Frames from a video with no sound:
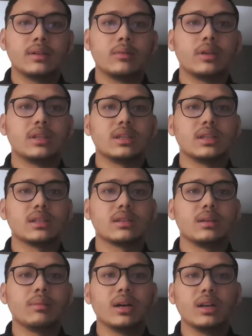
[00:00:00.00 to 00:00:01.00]
which is
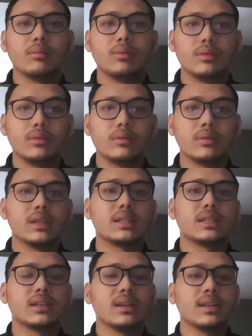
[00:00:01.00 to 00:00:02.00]
riba al-buyu
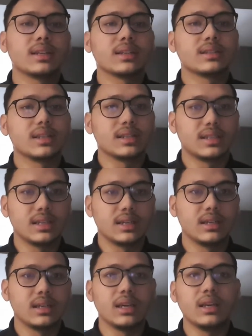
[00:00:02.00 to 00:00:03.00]
is trade transaction